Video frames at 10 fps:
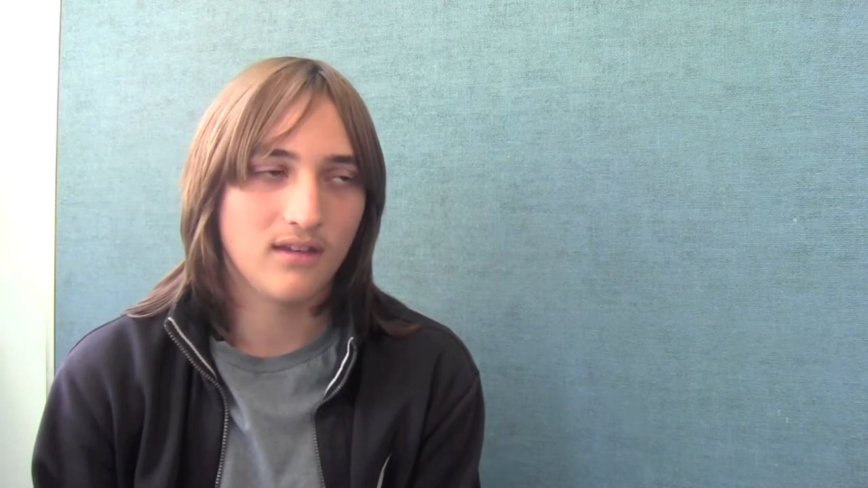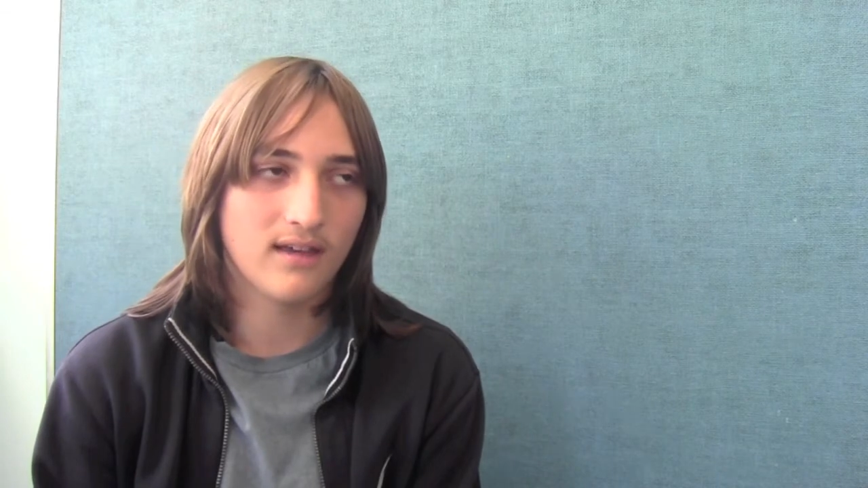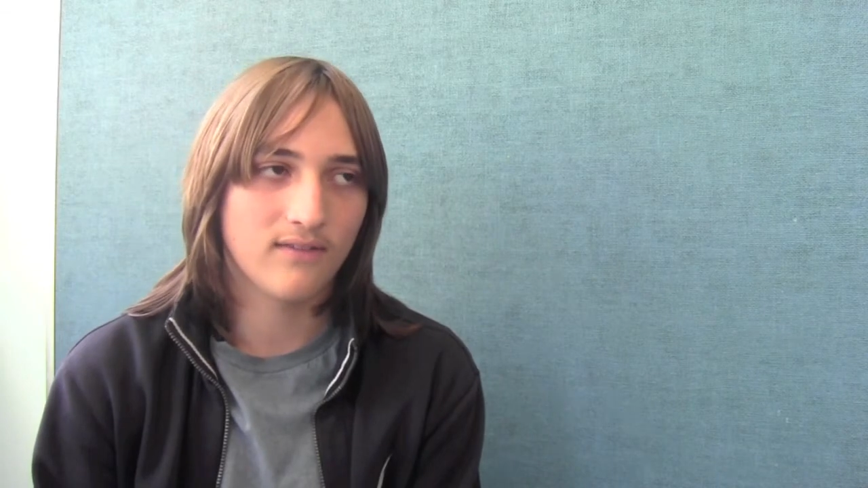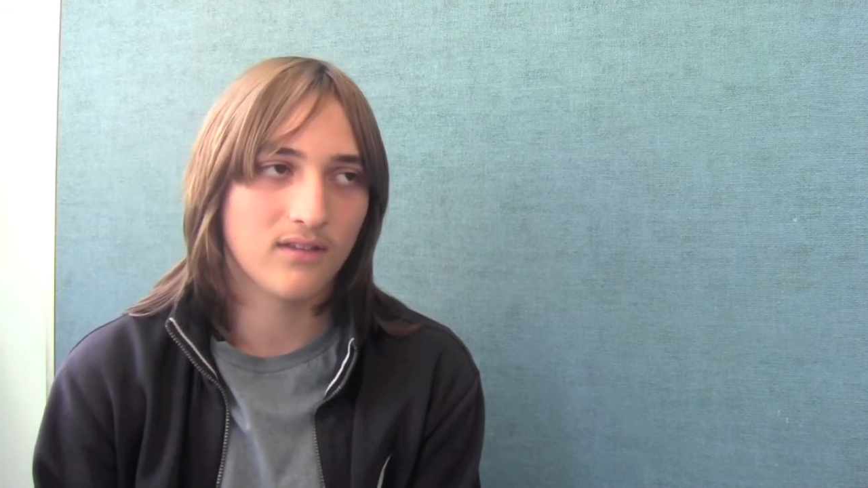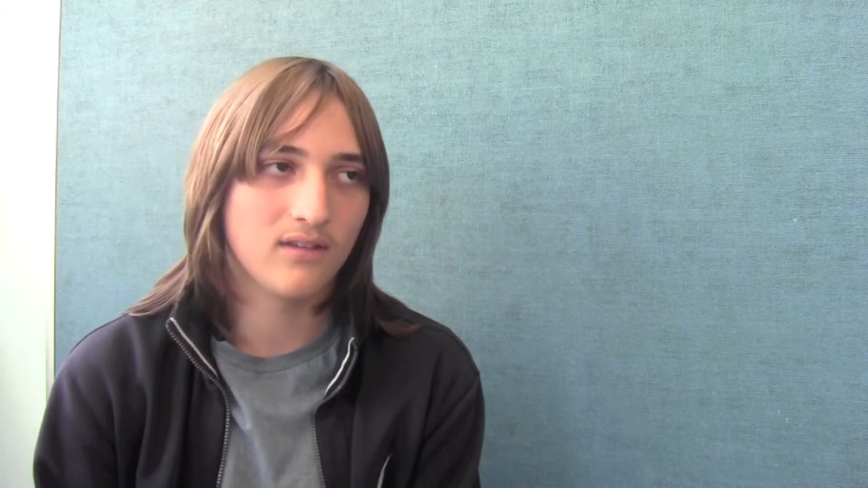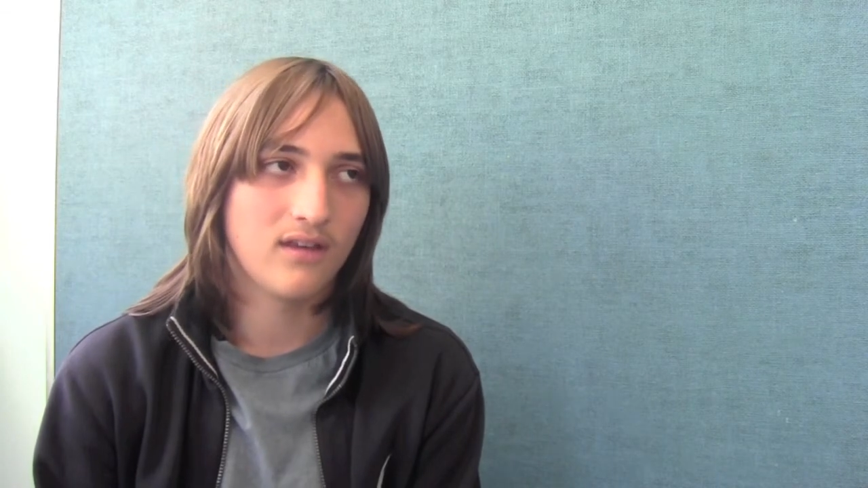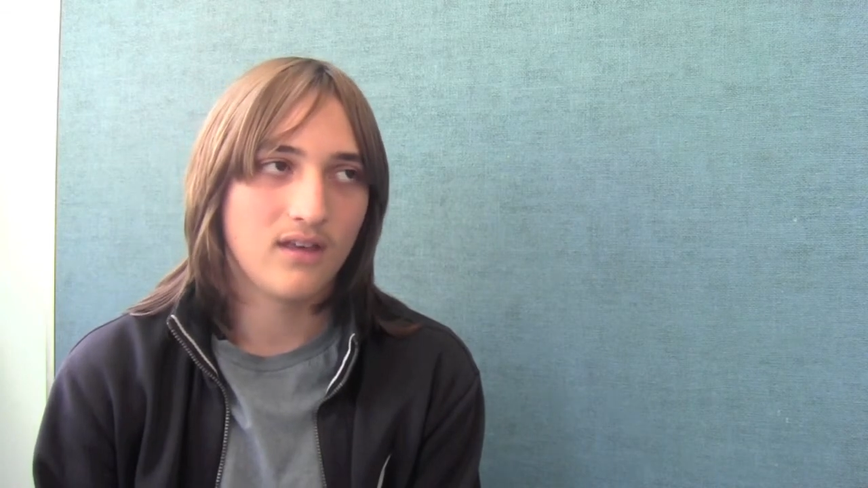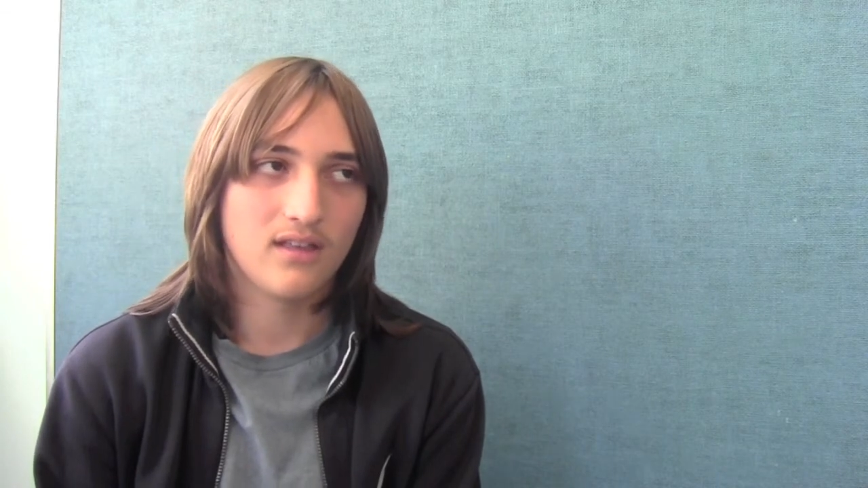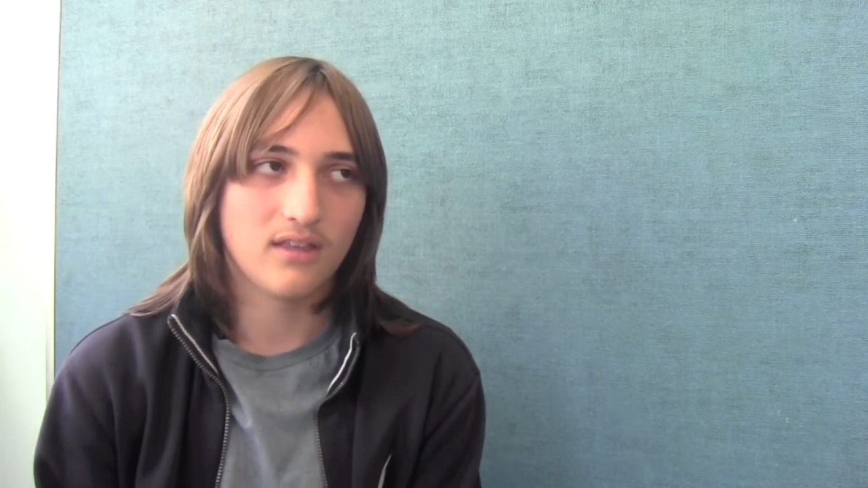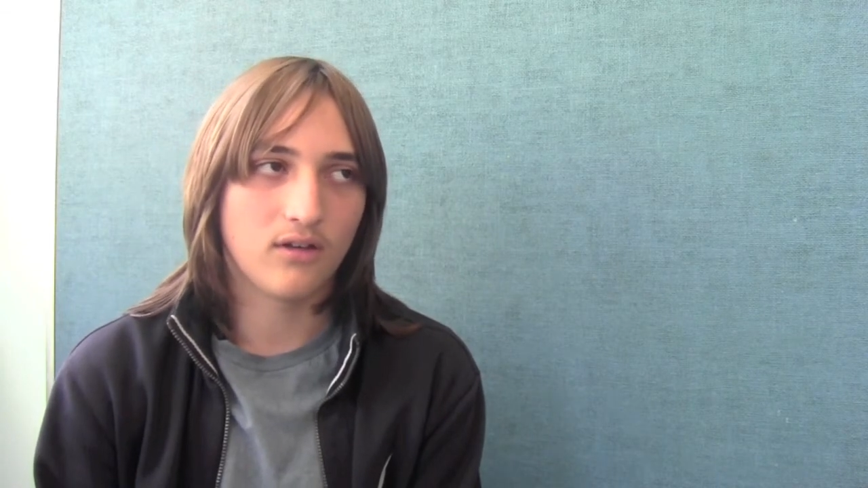You have to
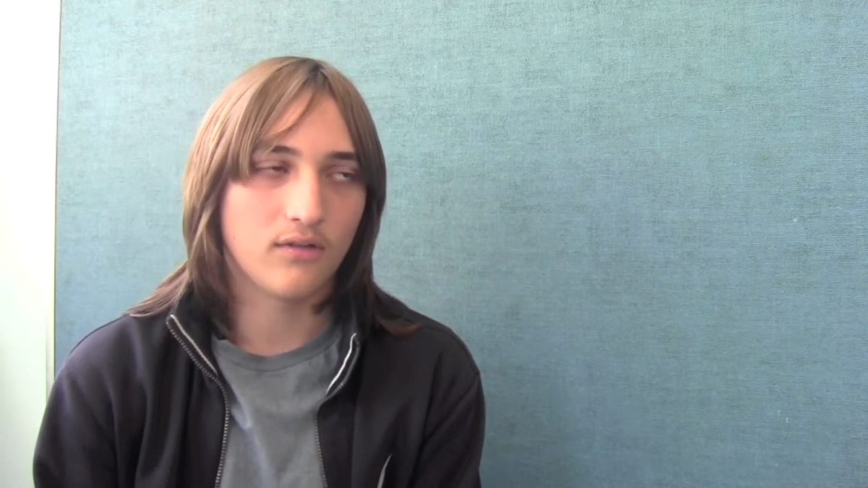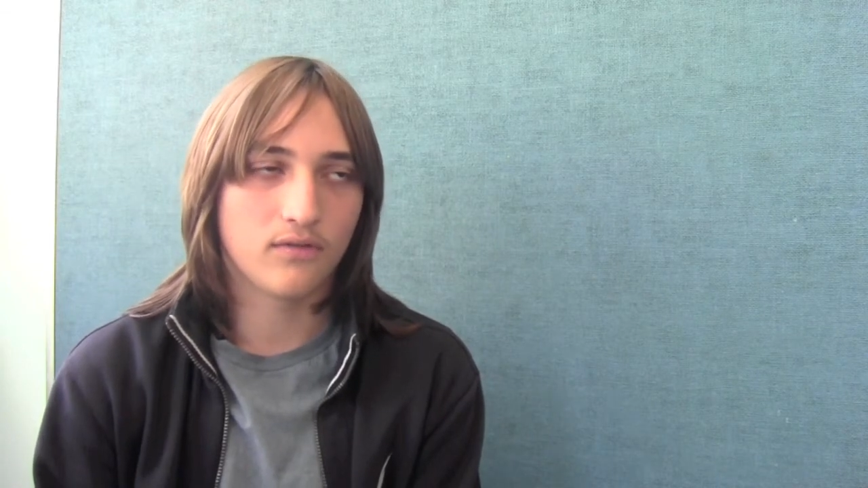tell a